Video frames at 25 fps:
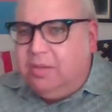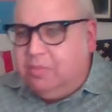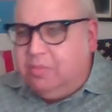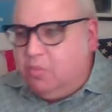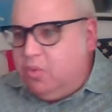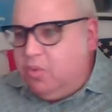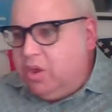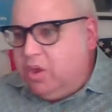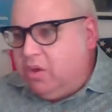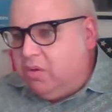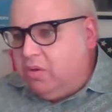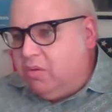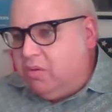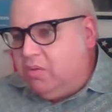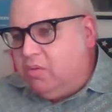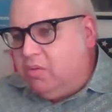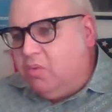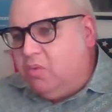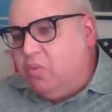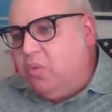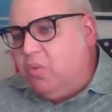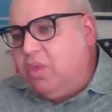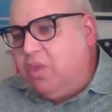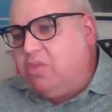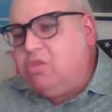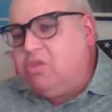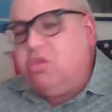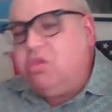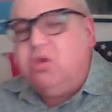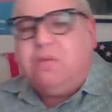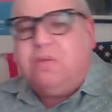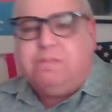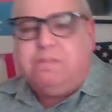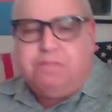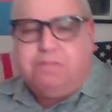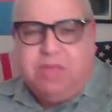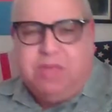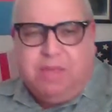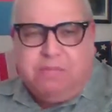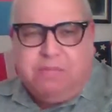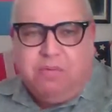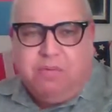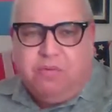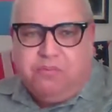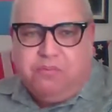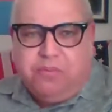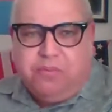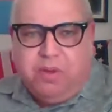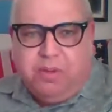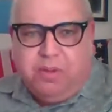We took
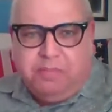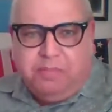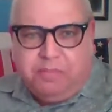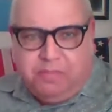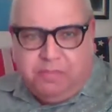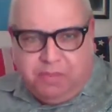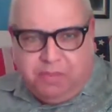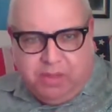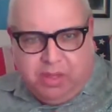people from